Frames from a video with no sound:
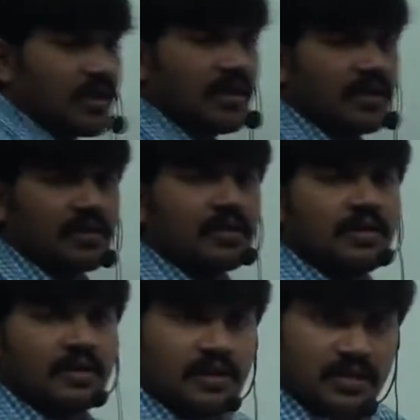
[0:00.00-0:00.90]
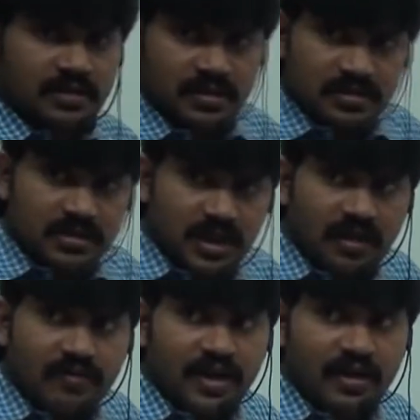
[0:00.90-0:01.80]
Are you getting? Next
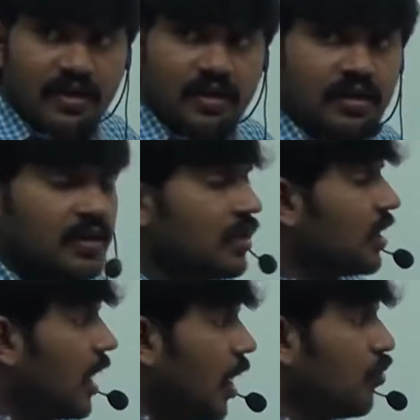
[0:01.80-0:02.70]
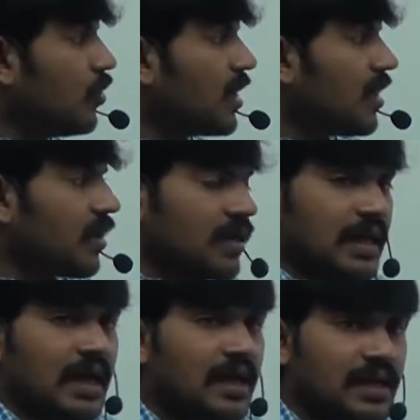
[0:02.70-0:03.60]
Java outer
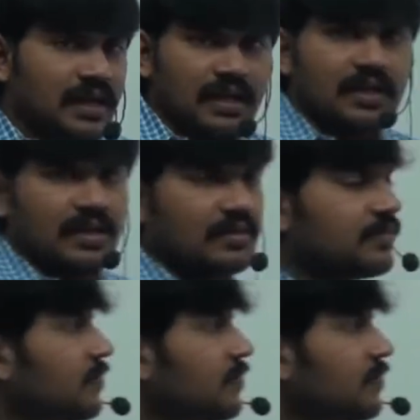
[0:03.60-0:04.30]
dollar inner.